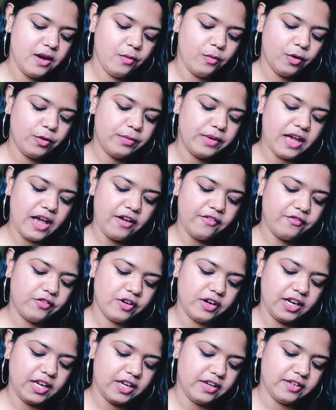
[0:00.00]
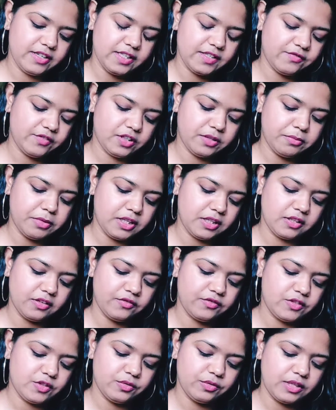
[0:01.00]
What do we have for Aries for the month
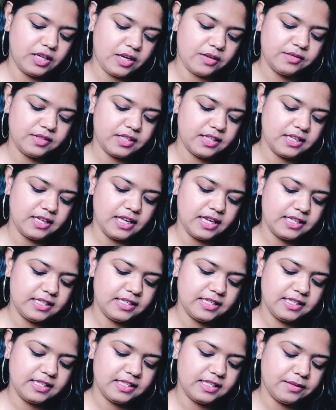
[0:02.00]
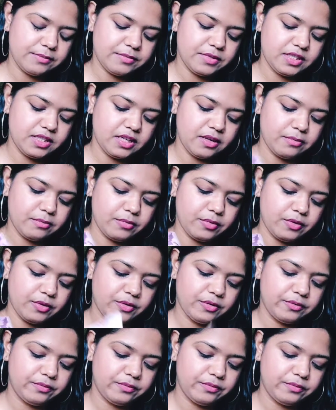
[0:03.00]
of 2019 September?